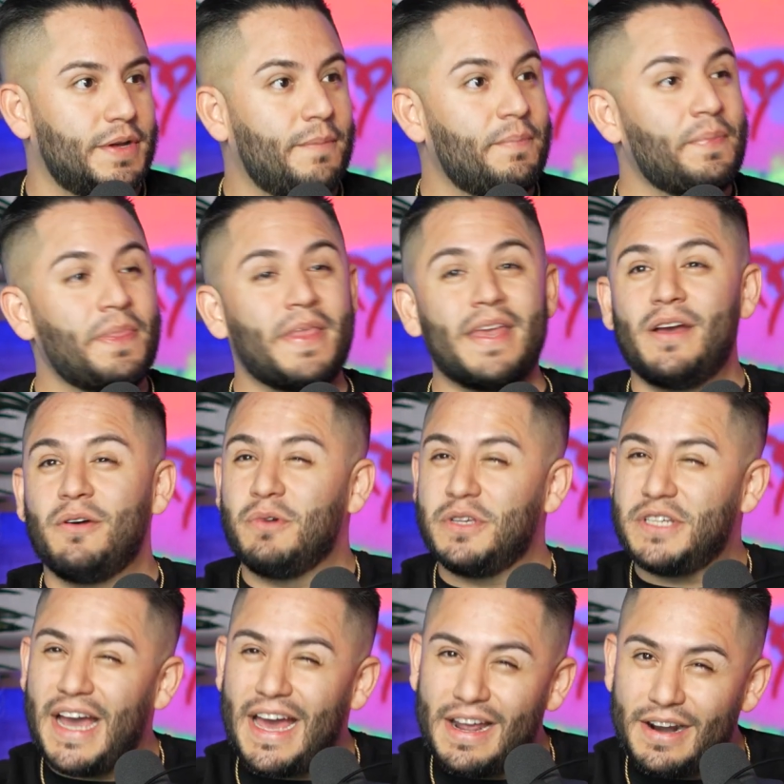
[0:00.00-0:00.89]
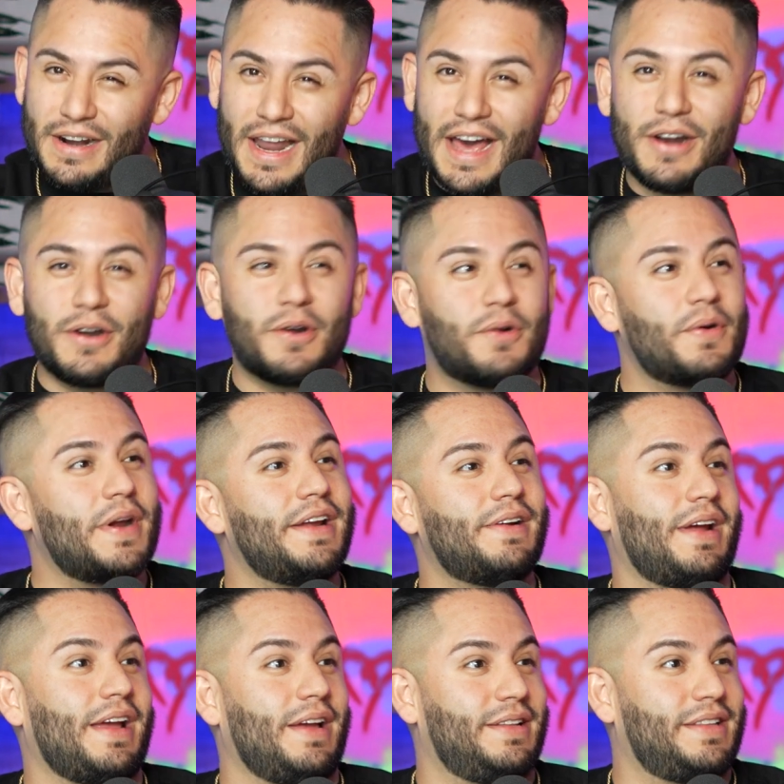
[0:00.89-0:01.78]
Yep. Which had a lot of gray.
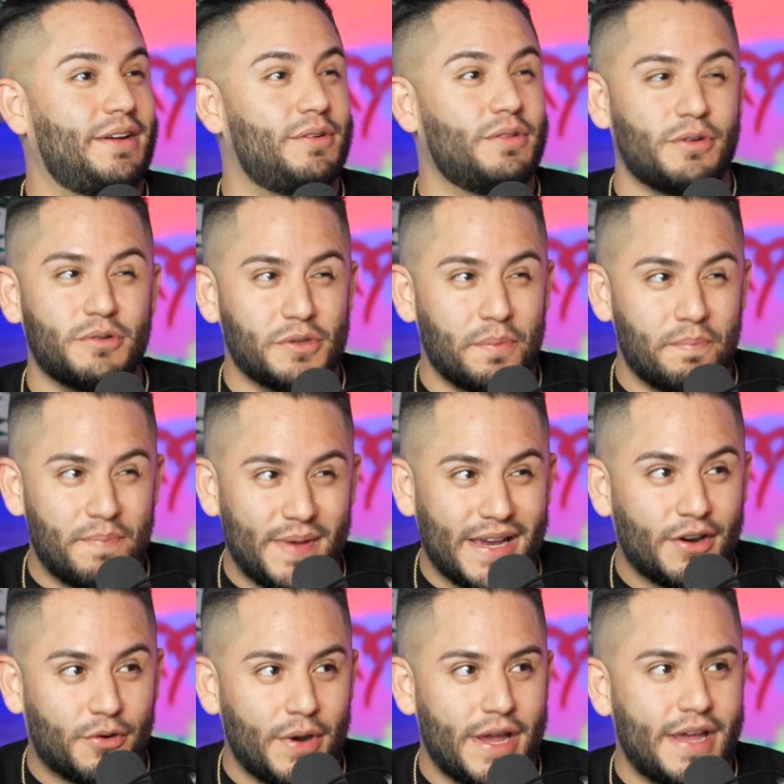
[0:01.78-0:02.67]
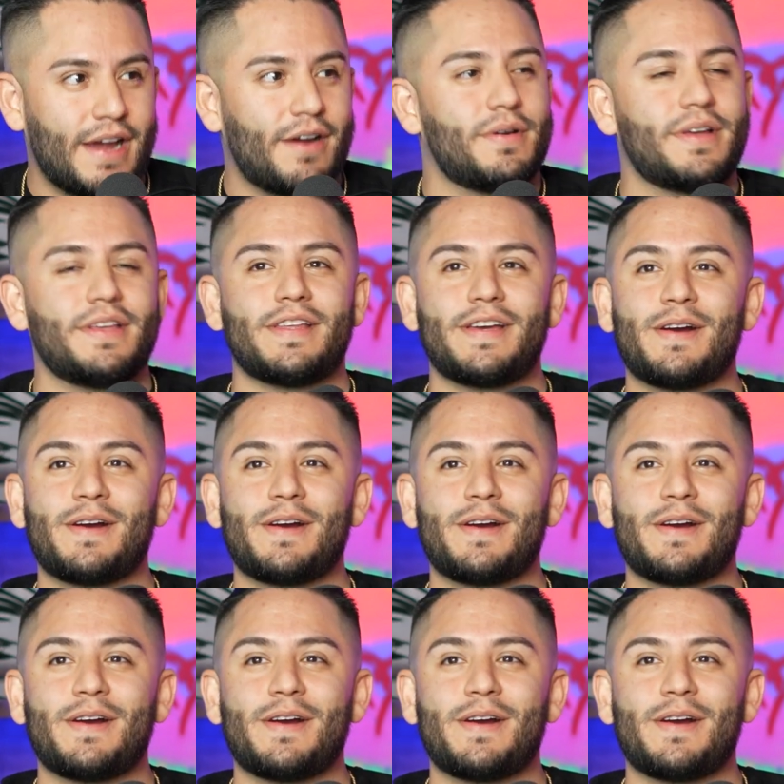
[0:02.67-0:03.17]
There was a big gray area there.